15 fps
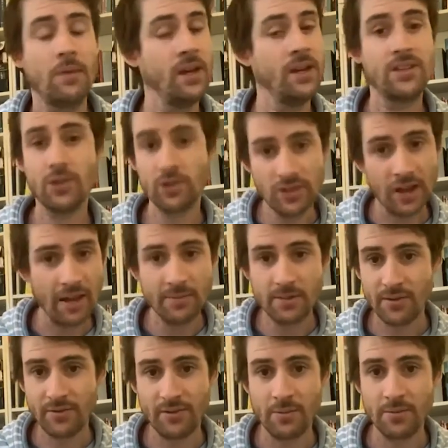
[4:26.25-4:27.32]
and he just
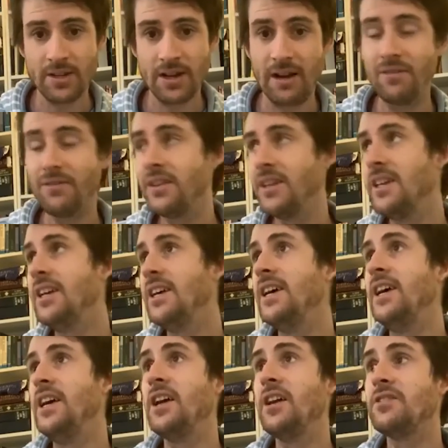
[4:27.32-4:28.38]
names it for himself
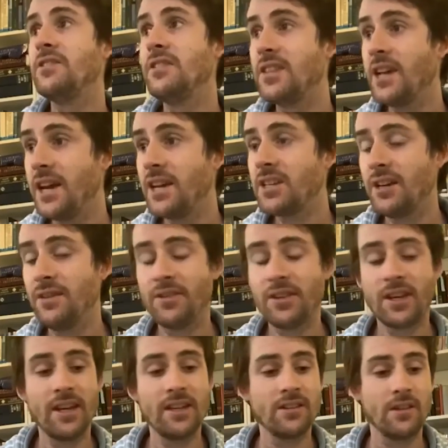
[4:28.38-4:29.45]
he goes and takes over
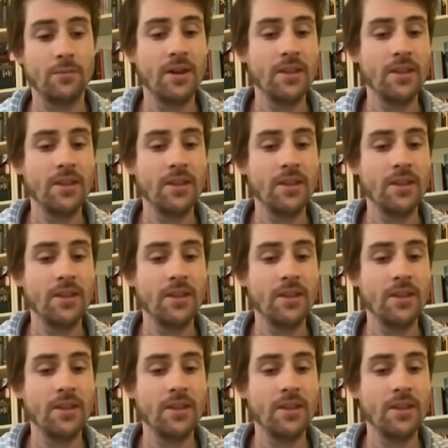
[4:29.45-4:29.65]
the kingdom.